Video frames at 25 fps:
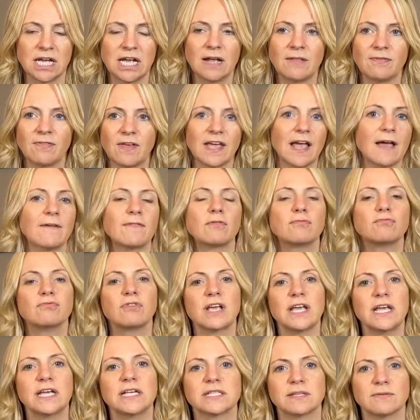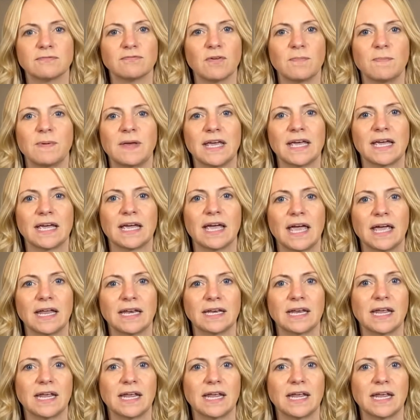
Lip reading: They have a reason for being in